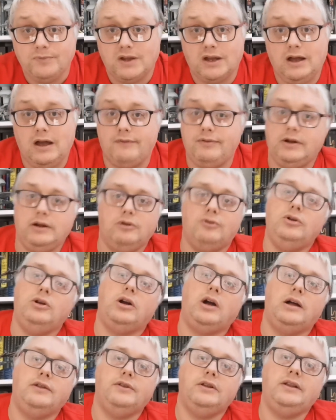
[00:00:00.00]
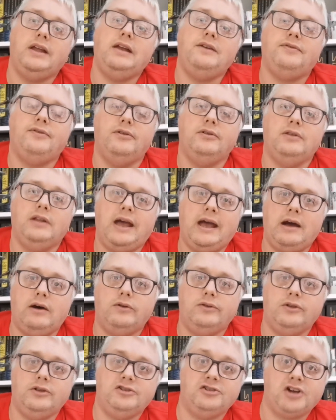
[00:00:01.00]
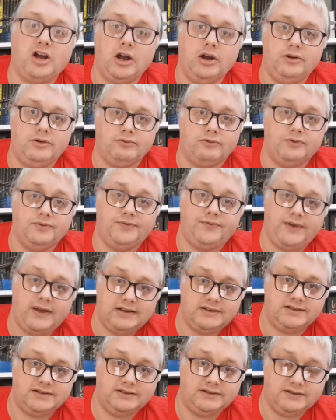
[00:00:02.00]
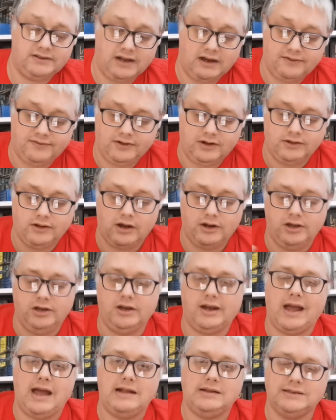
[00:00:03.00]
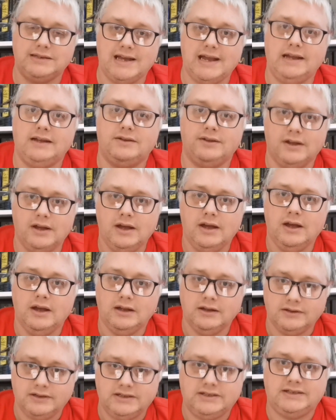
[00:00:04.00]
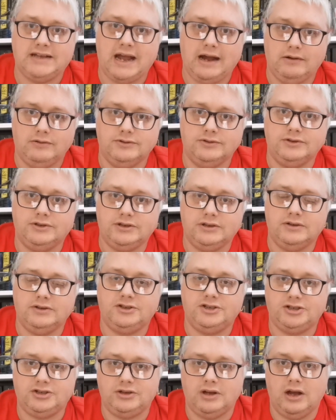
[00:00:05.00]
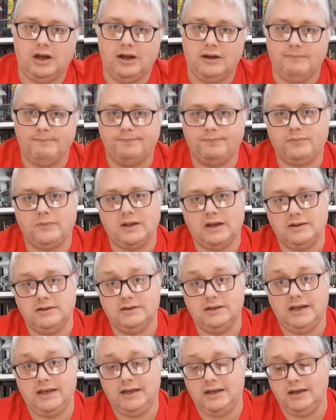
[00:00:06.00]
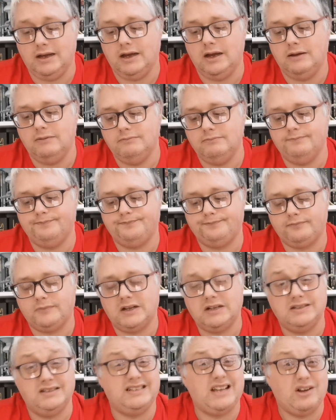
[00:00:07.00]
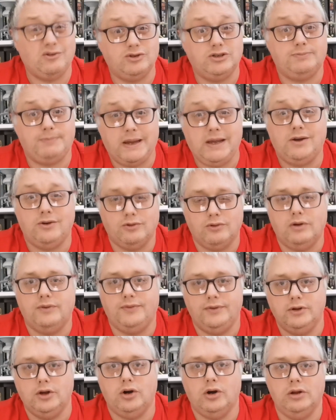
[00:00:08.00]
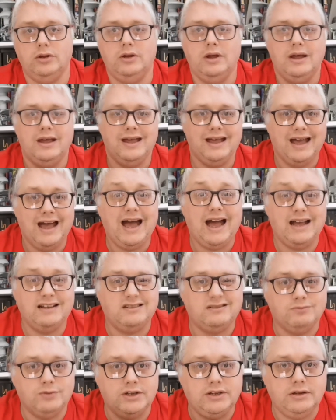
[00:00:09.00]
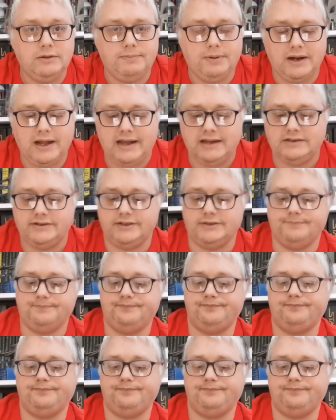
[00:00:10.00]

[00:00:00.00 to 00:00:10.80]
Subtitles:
have a little look underneath on how the decoder all fits and stuff. And I know you can take the sound the sound speaker off and on as and when you please.